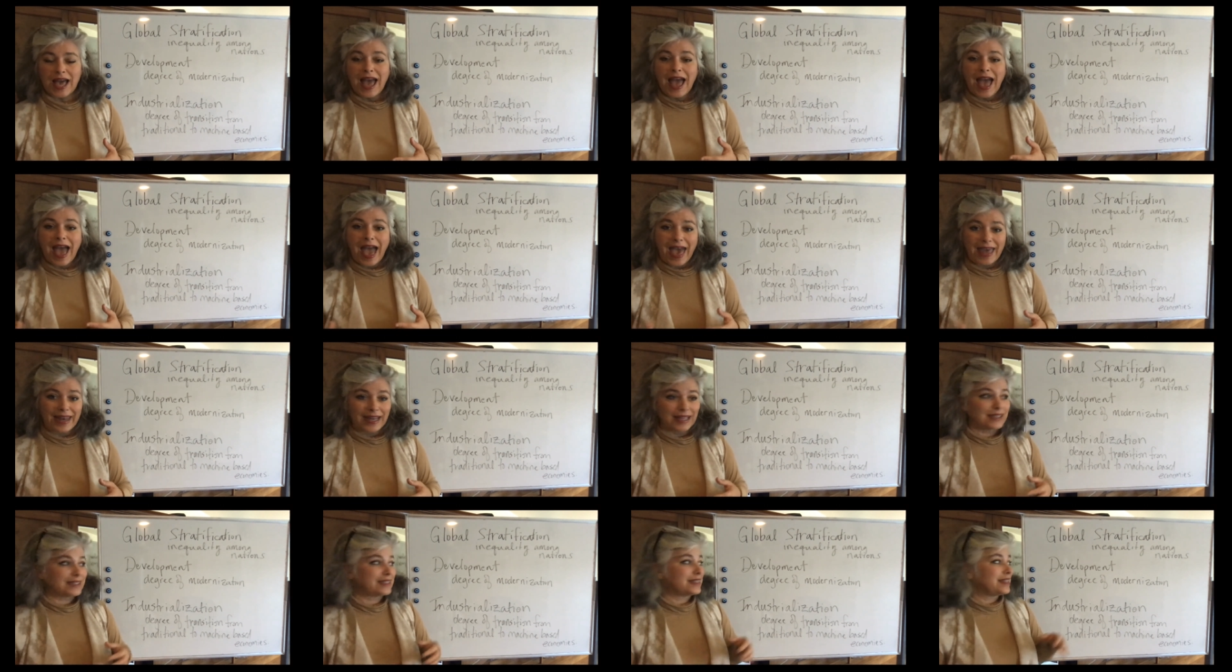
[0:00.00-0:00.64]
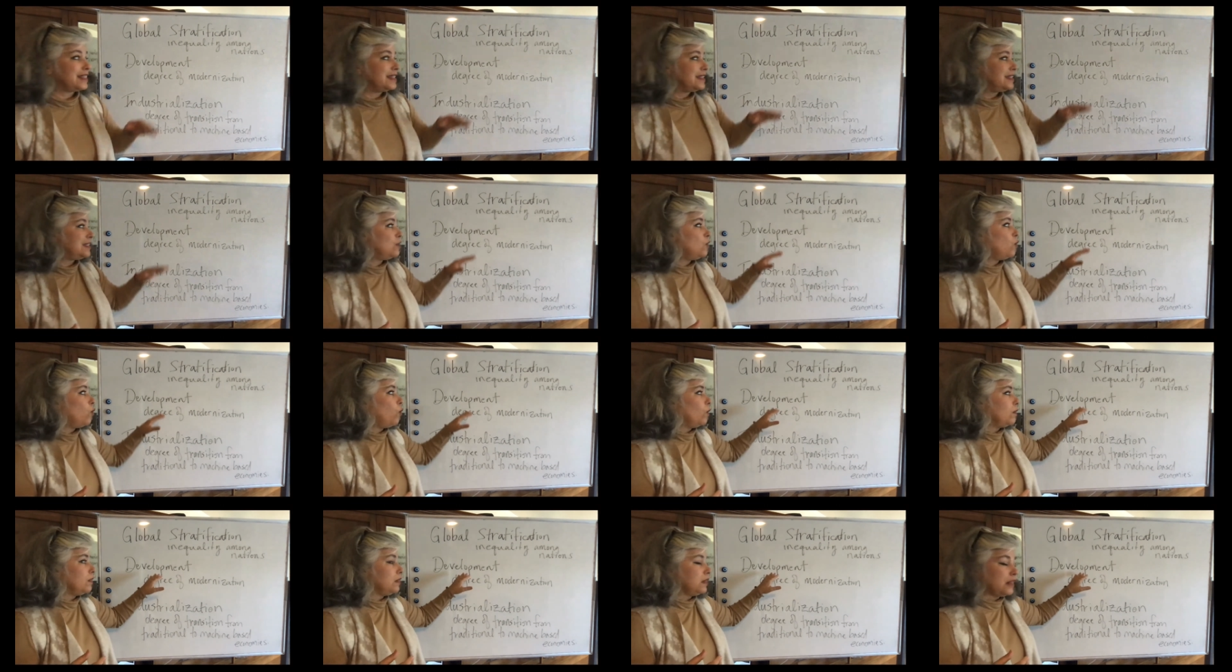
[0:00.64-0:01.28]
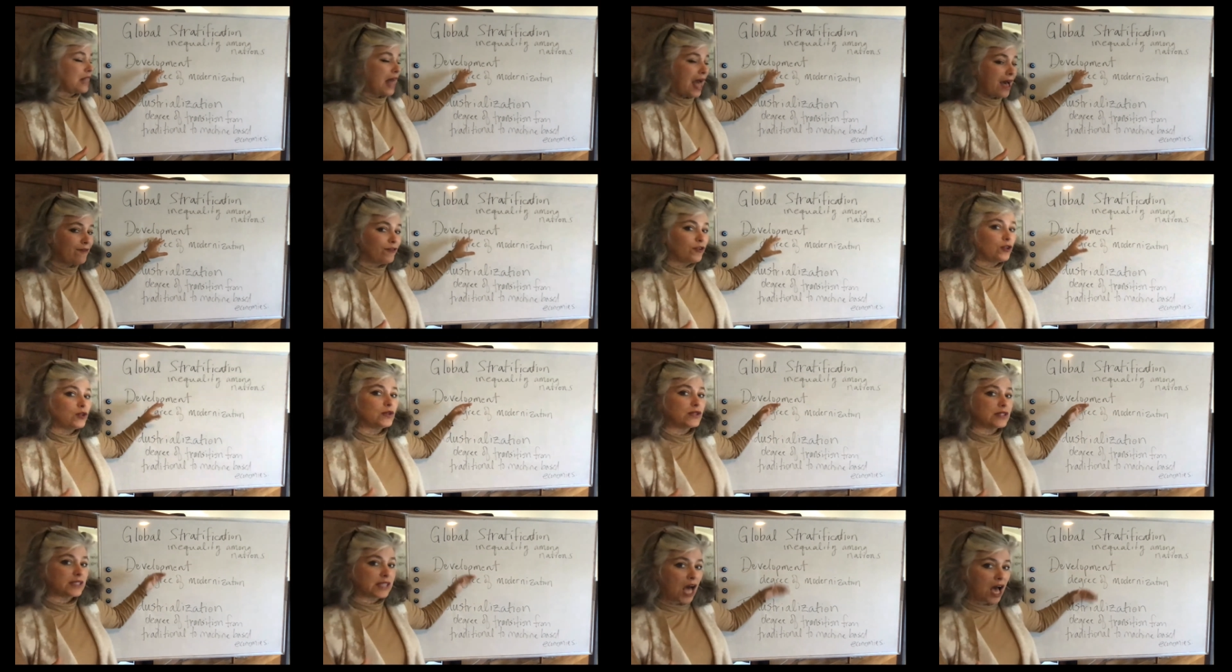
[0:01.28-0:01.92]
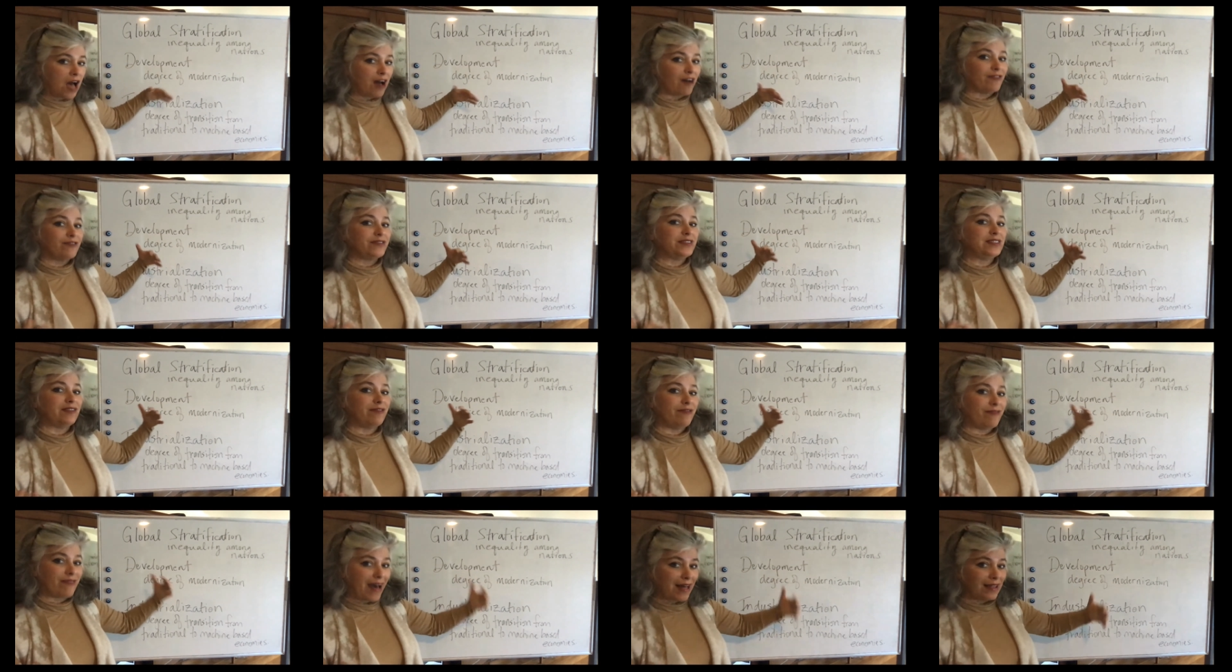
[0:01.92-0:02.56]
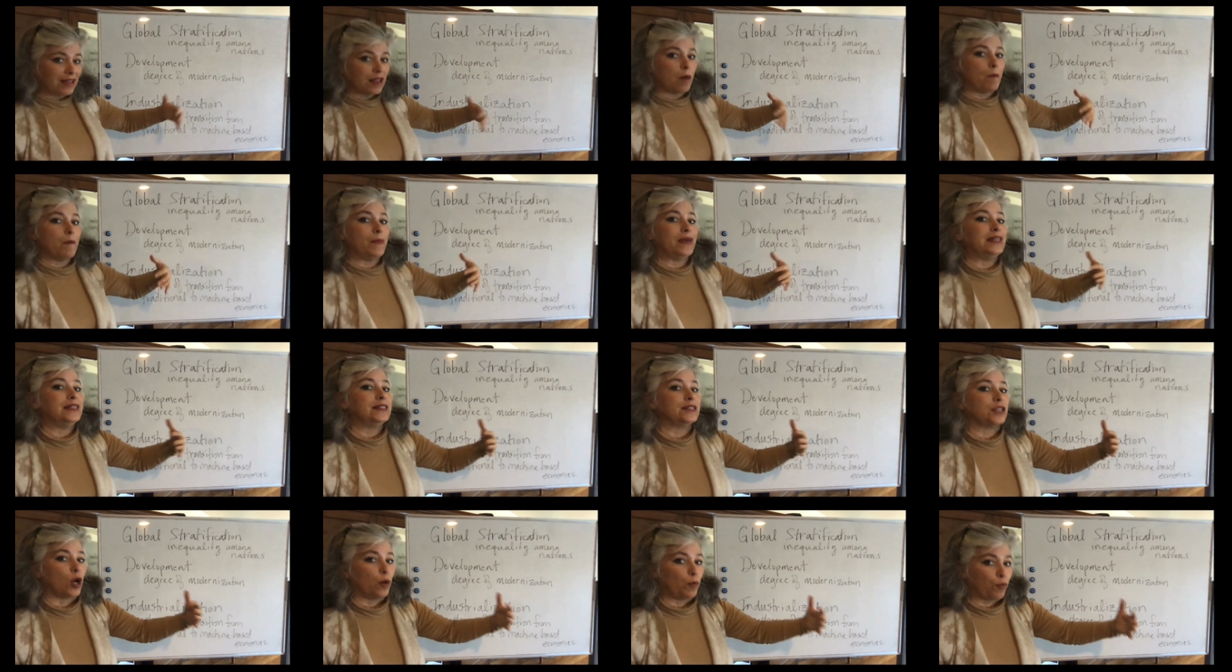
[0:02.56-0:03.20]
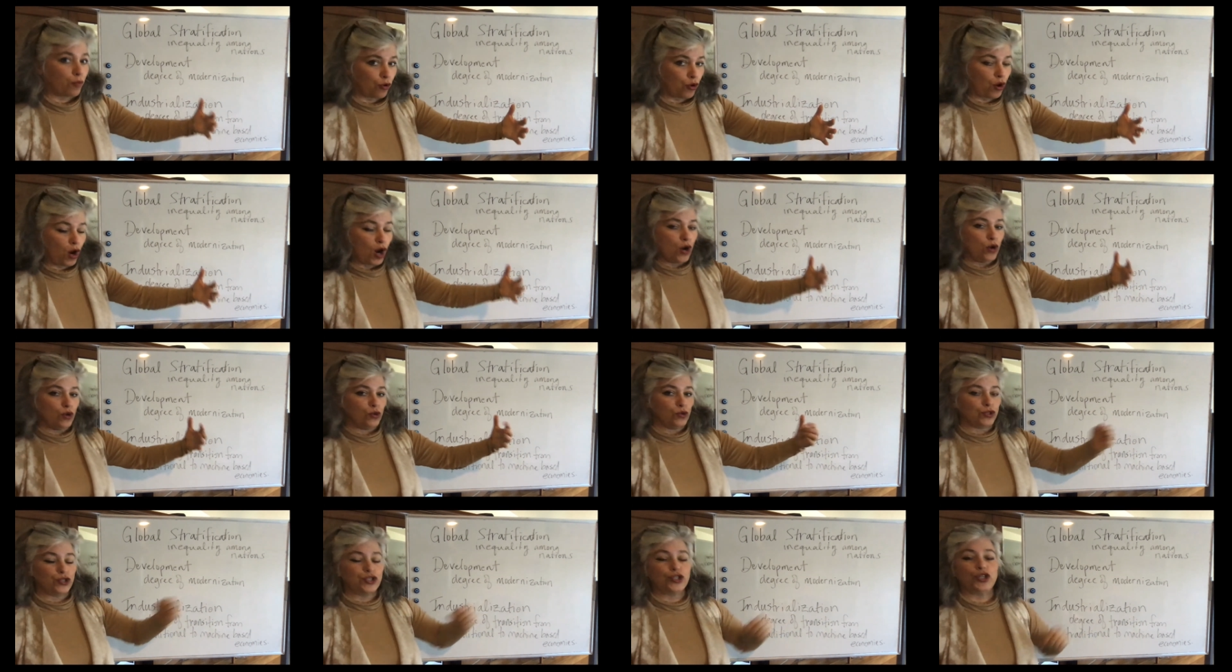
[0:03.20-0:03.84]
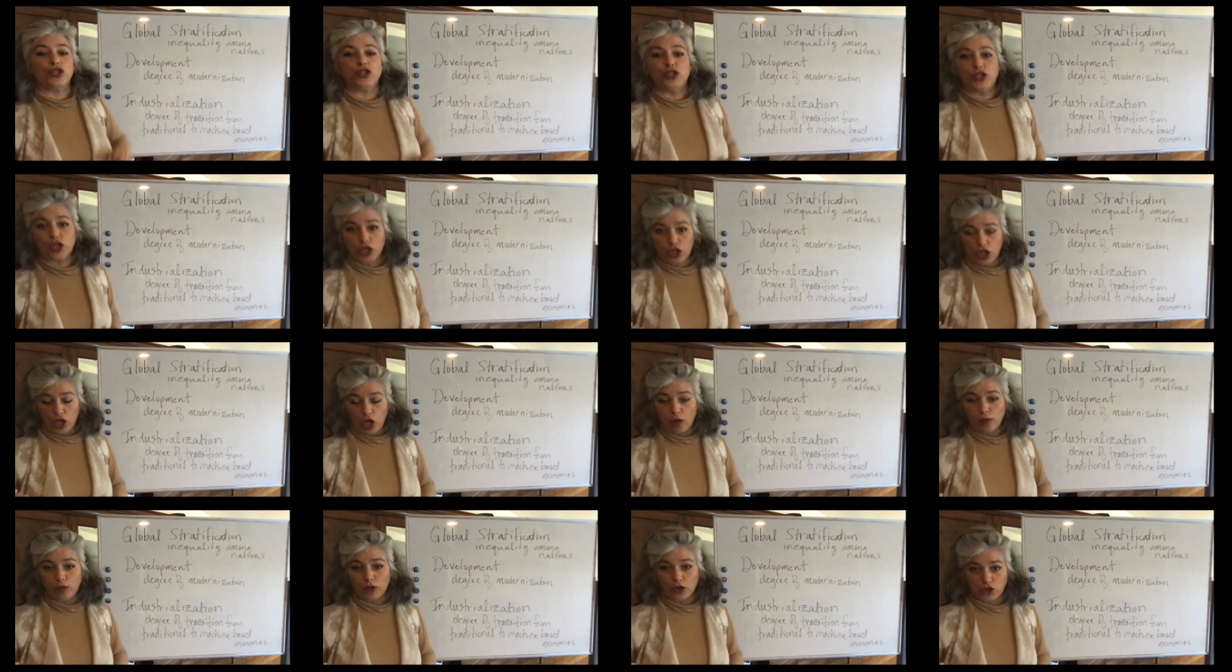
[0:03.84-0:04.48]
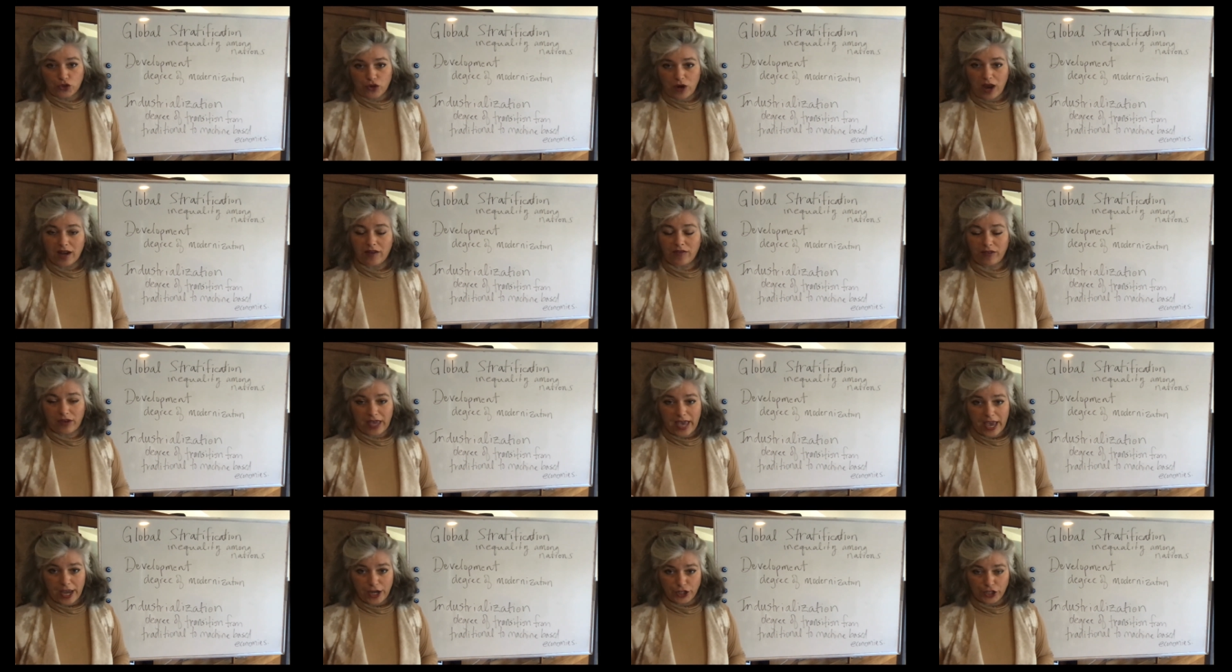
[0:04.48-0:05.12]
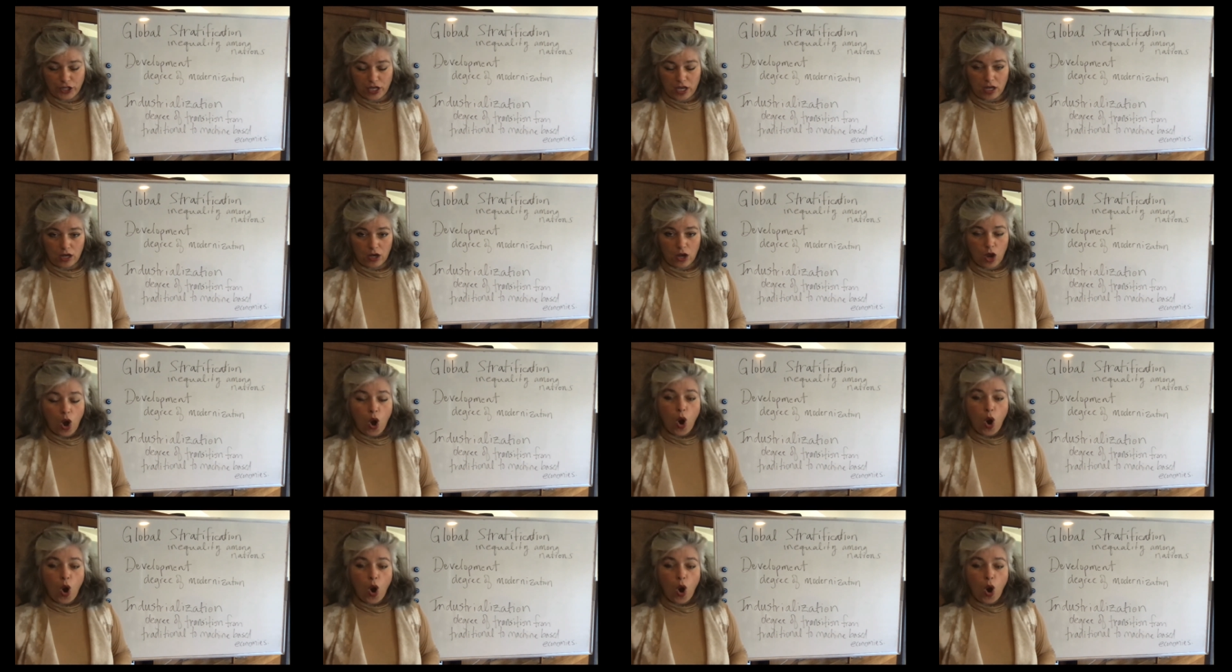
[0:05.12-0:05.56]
and it's the levels of development approach to global stratification,